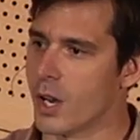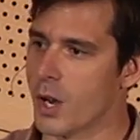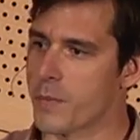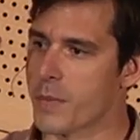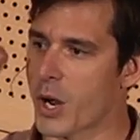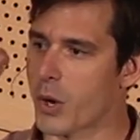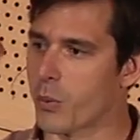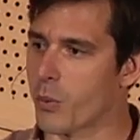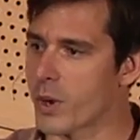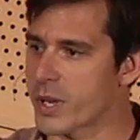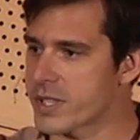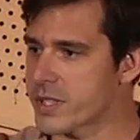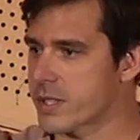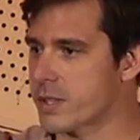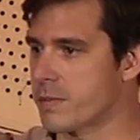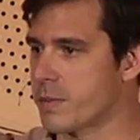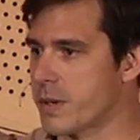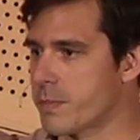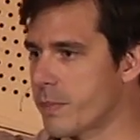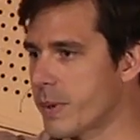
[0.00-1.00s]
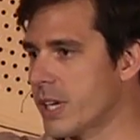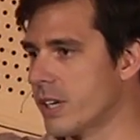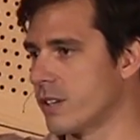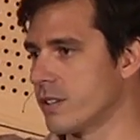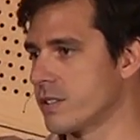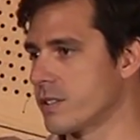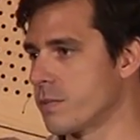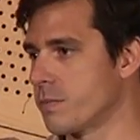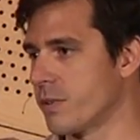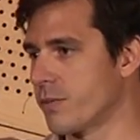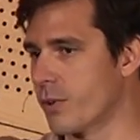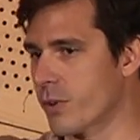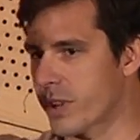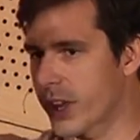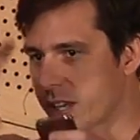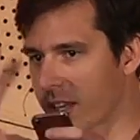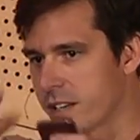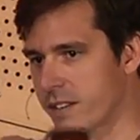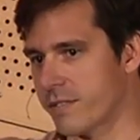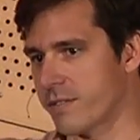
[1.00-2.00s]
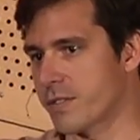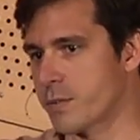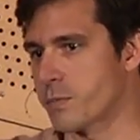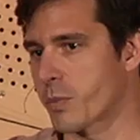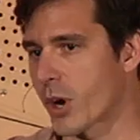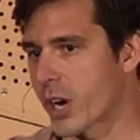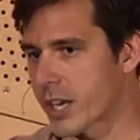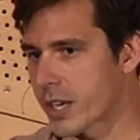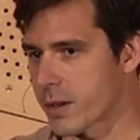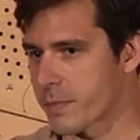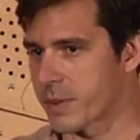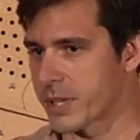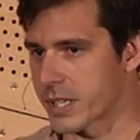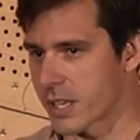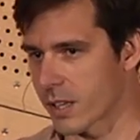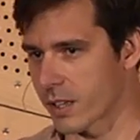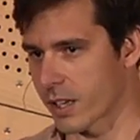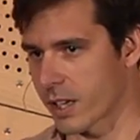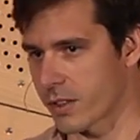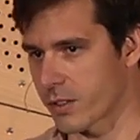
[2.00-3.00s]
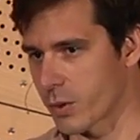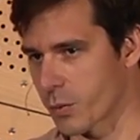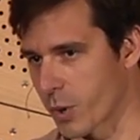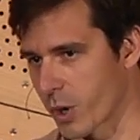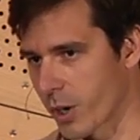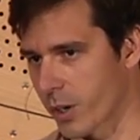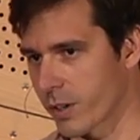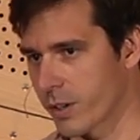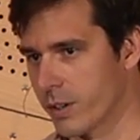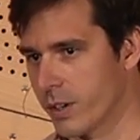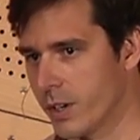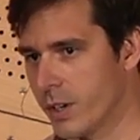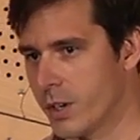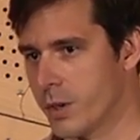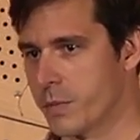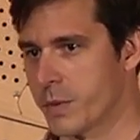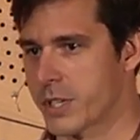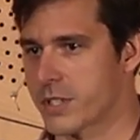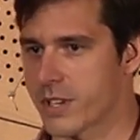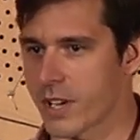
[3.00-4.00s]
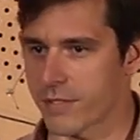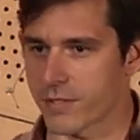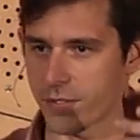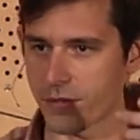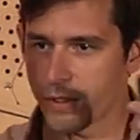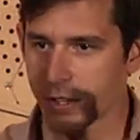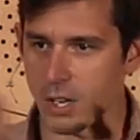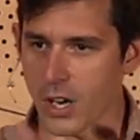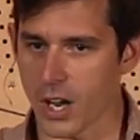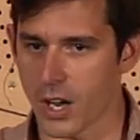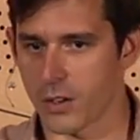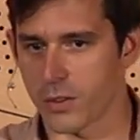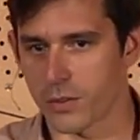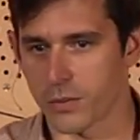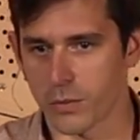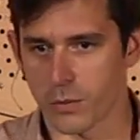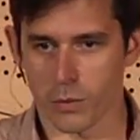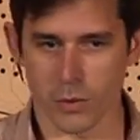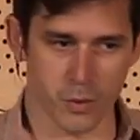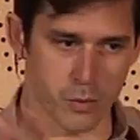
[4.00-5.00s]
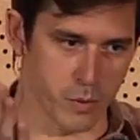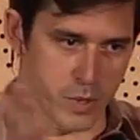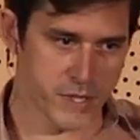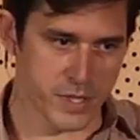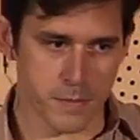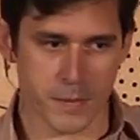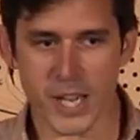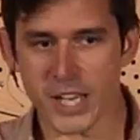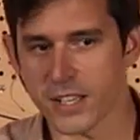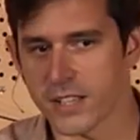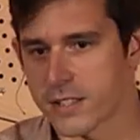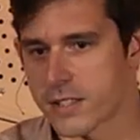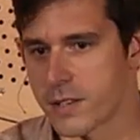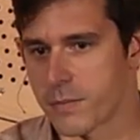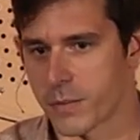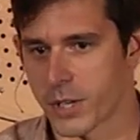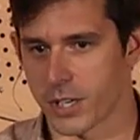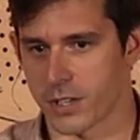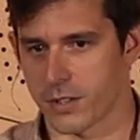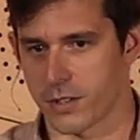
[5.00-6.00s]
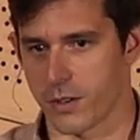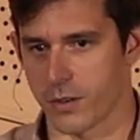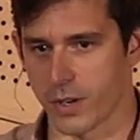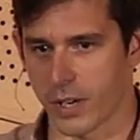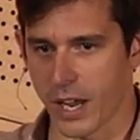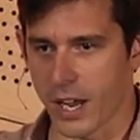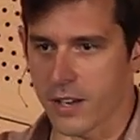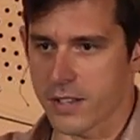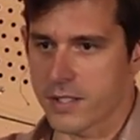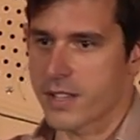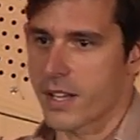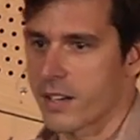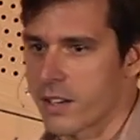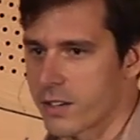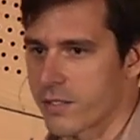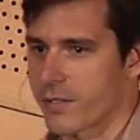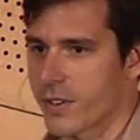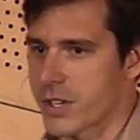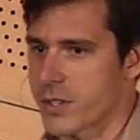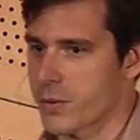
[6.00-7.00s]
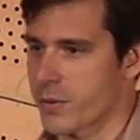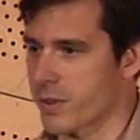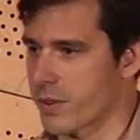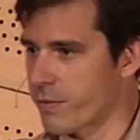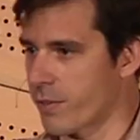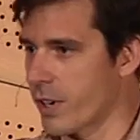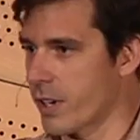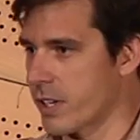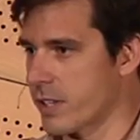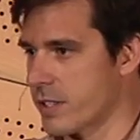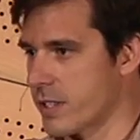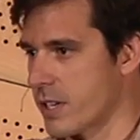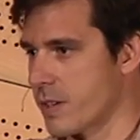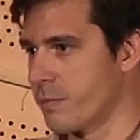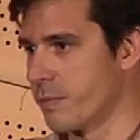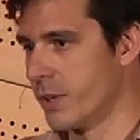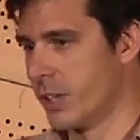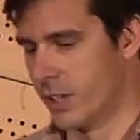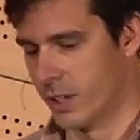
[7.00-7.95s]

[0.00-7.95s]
about what's to be built before they can even break up and delegate the work. Because you have to figure out what's the back-end team going to do and how does that interface with the front-end team.